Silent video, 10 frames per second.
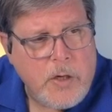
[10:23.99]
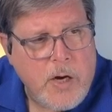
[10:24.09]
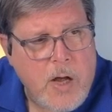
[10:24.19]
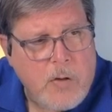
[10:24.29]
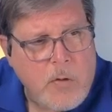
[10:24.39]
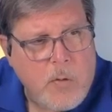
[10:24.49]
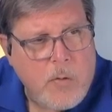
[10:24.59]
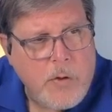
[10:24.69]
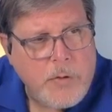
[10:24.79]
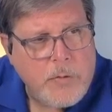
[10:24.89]
and I'll
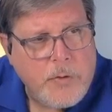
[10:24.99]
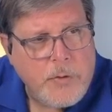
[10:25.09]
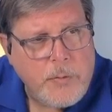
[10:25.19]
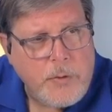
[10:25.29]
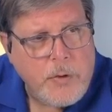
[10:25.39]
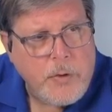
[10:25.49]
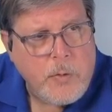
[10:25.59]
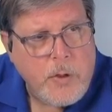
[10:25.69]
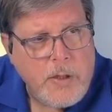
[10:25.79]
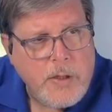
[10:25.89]
quote it to
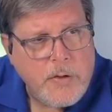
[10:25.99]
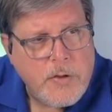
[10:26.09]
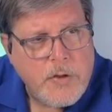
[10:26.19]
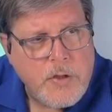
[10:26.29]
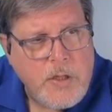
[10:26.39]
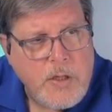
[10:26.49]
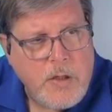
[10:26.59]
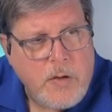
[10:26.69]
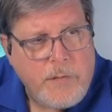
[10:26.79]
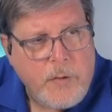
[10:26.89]
you and
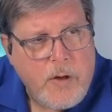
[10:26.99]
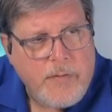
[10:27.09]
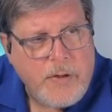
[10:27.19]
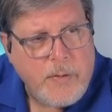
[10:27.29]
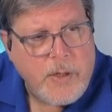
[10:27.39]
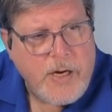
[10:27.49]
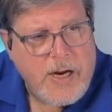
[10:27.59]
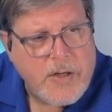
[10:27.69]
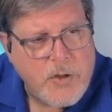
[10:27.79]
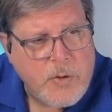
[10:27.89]
see if you have any
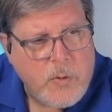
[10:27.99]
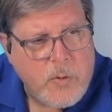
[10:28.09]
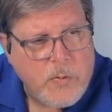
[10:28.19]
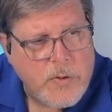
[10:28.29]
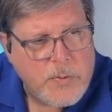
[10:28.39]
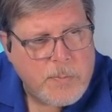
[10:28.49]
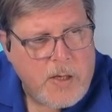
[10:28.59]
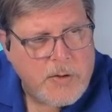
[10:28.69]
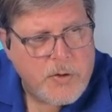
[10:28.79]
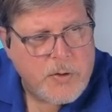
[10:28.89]
reaction or
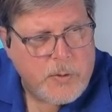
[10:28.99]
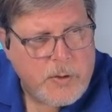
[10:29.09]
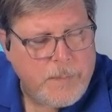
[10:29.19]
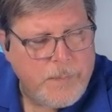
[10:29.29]
response to it.